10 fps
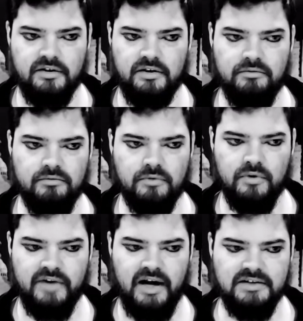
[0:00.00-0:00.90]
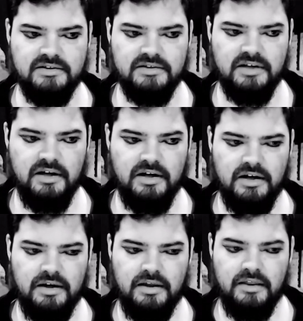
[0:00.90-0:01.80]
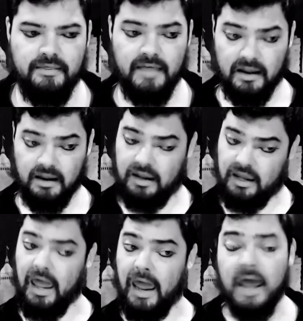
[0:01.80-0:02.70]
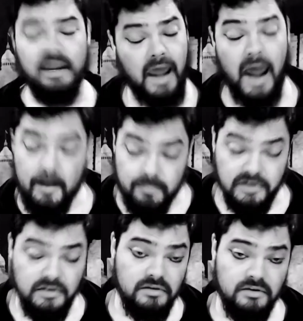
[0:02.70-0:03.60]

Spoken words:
and roll dice, that can happen.